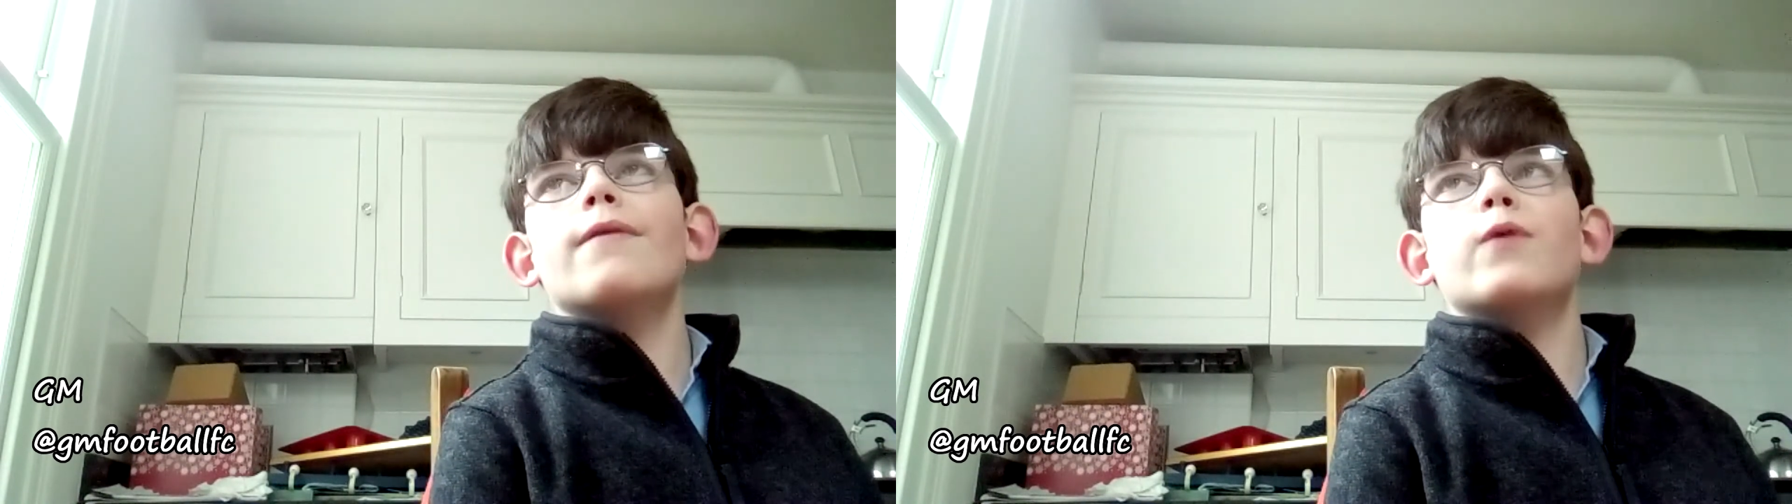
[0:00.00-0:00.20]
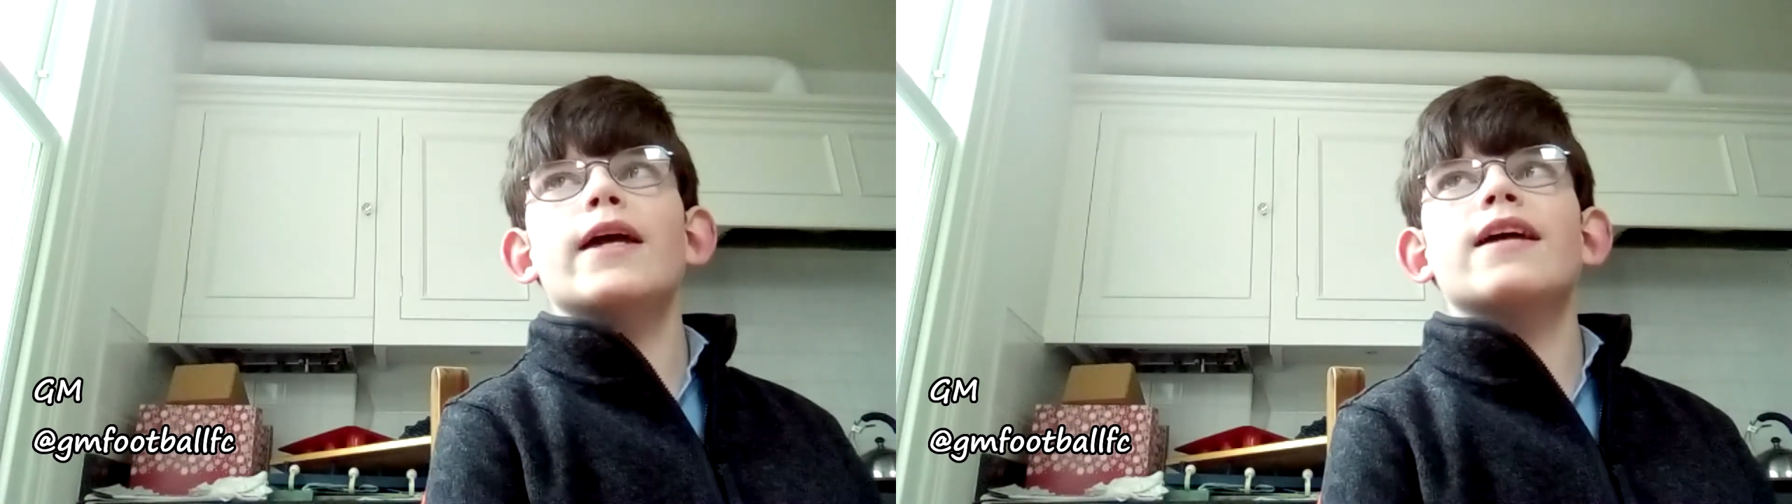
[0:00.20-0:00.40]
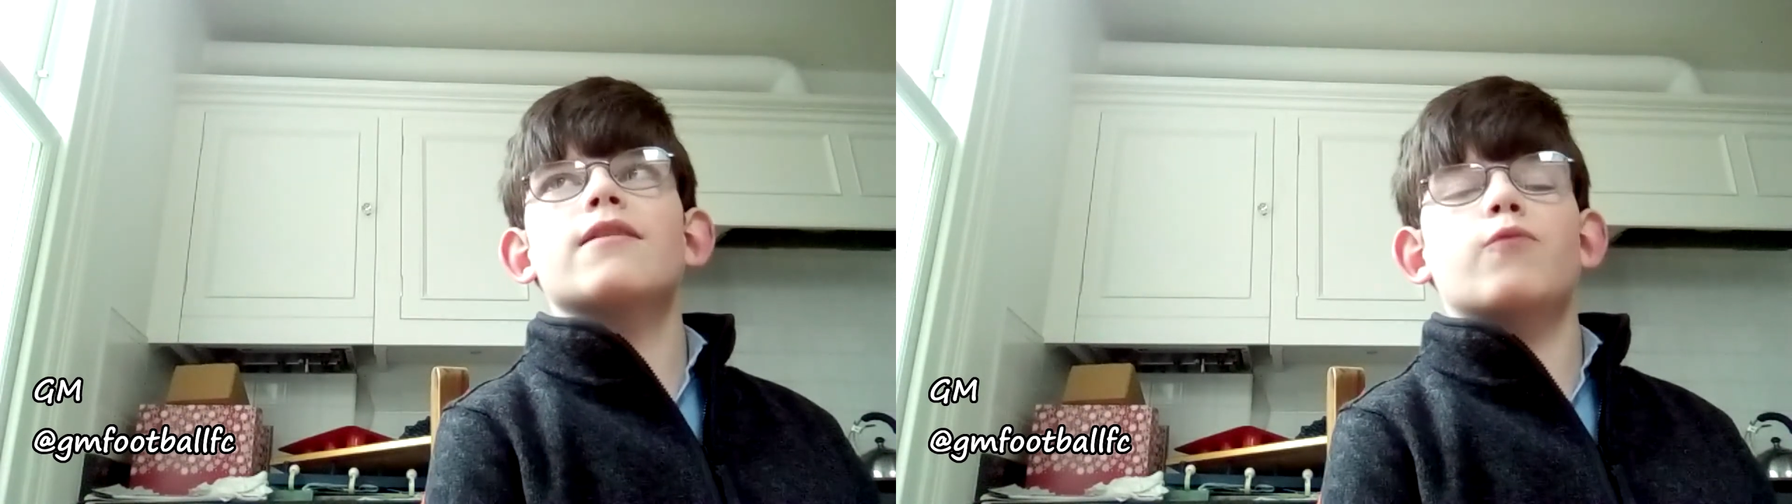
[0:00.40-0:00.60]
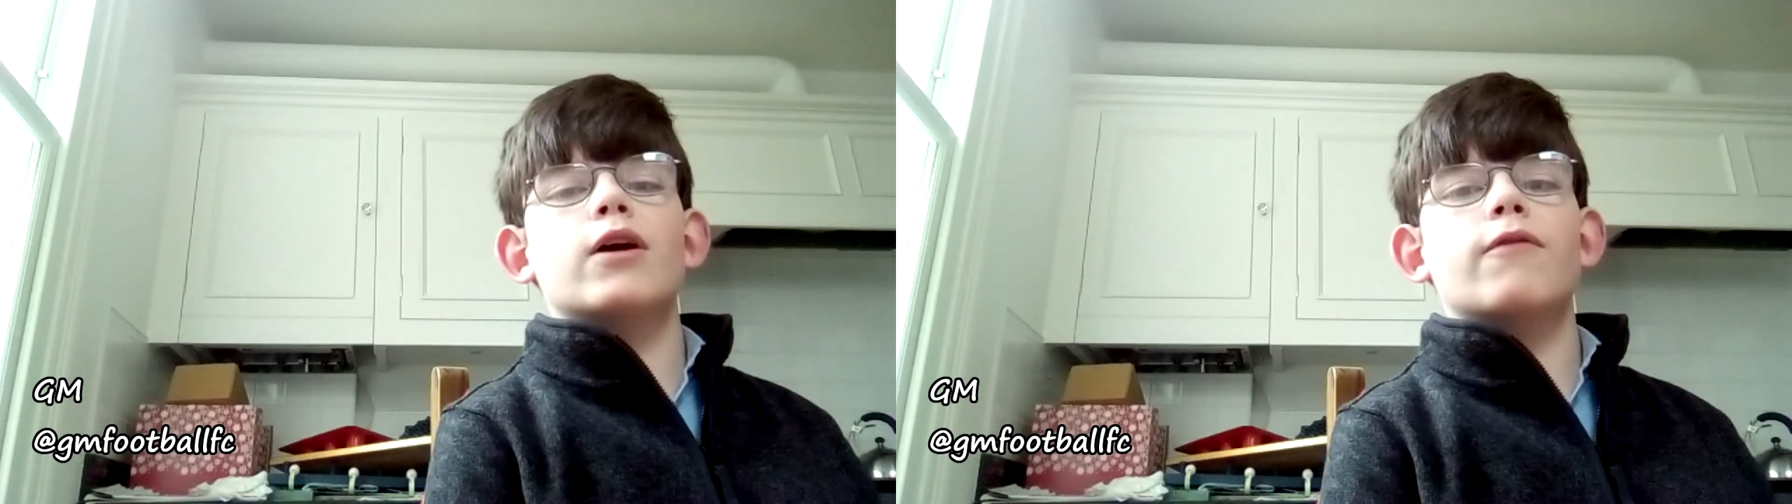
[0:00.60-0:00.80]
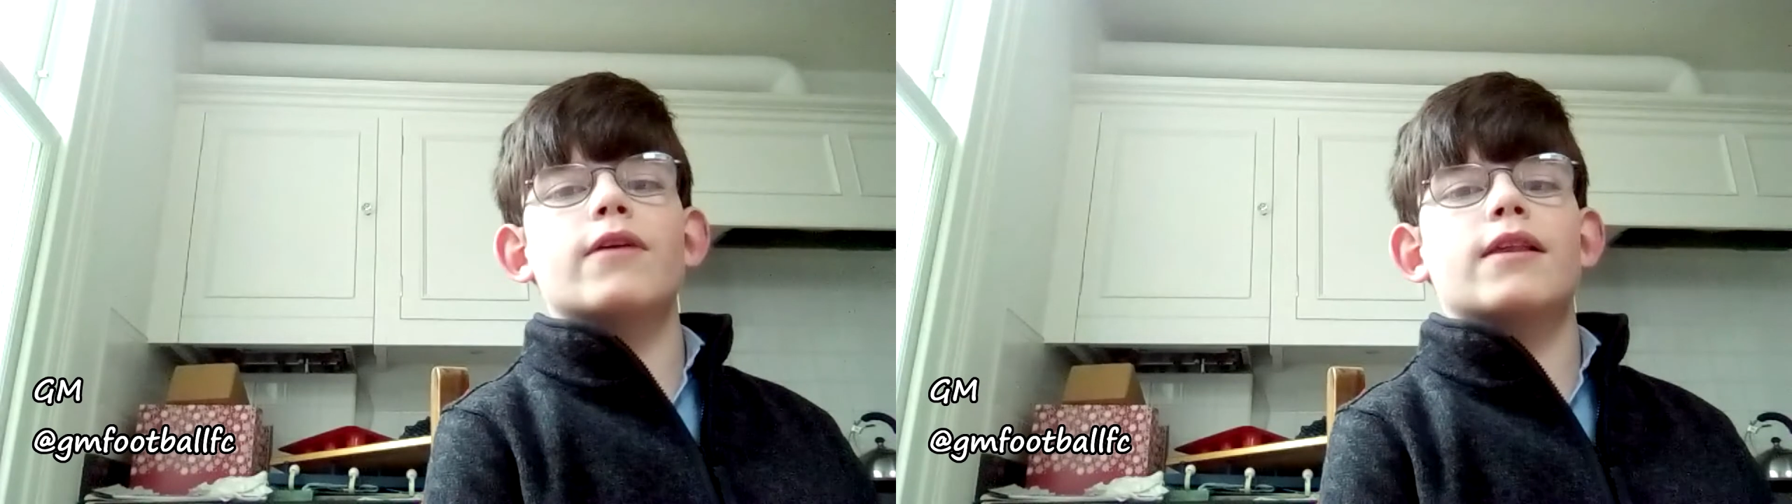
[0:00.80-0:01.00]

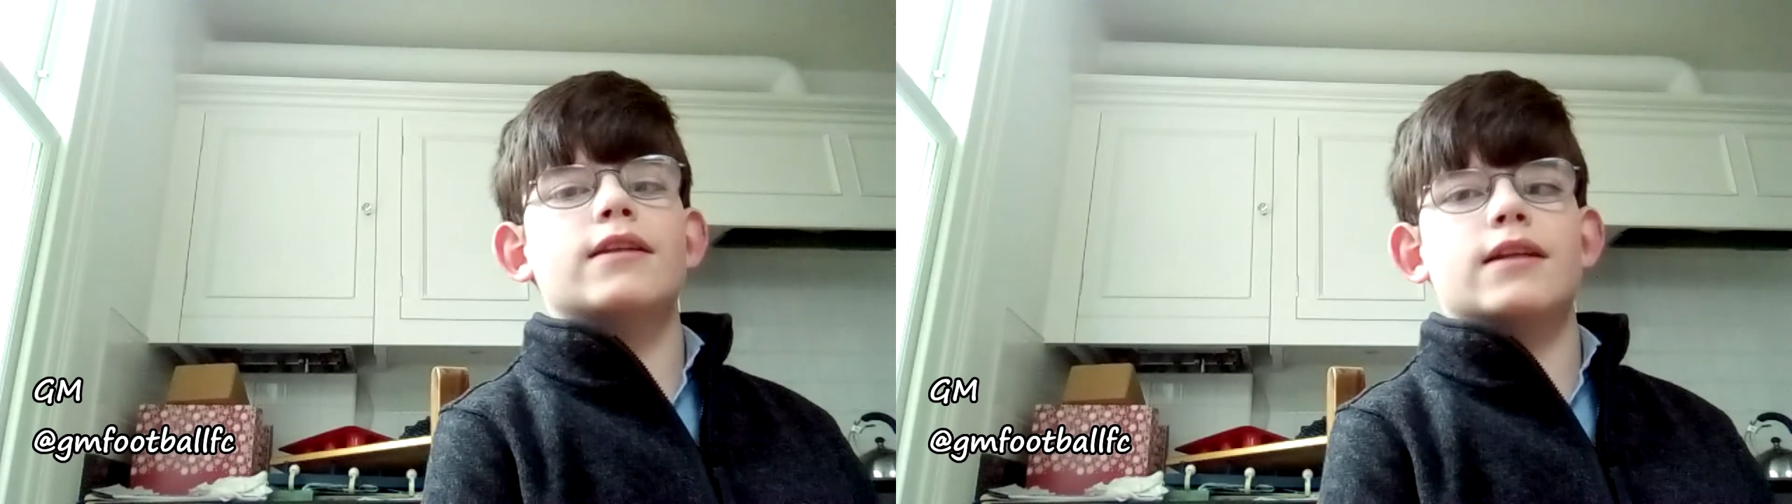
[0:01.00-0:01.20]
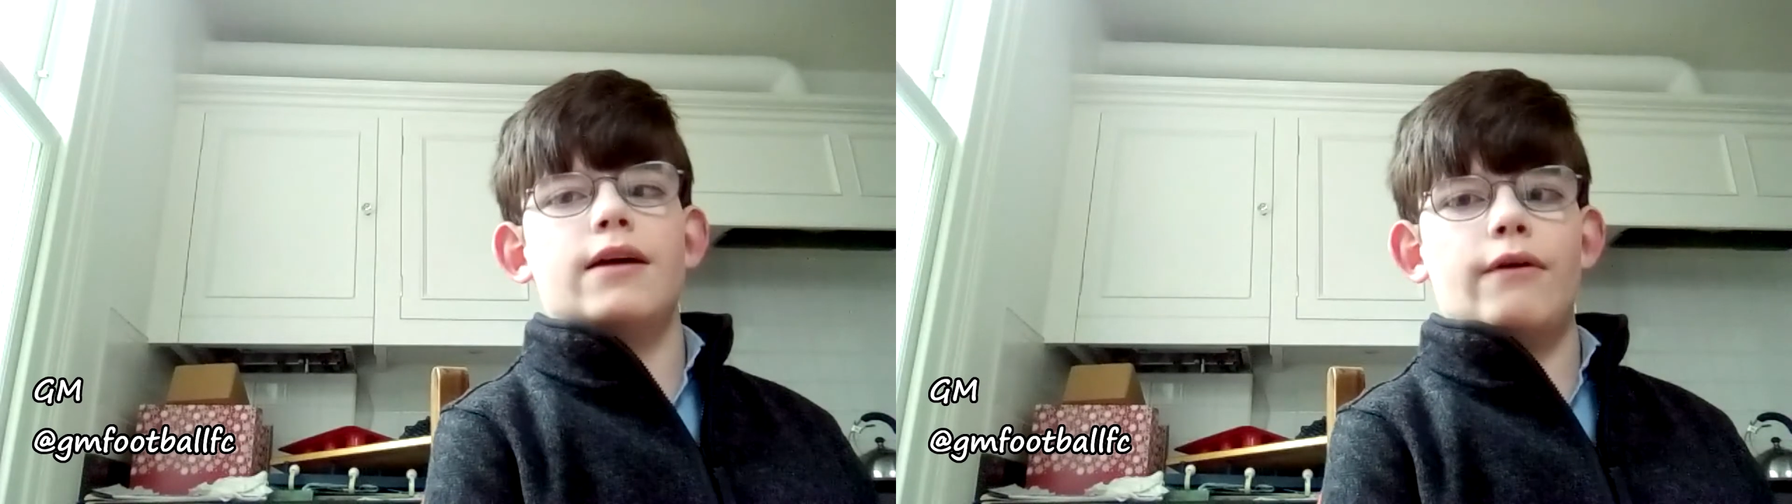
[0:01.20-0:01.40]
we obviously didn't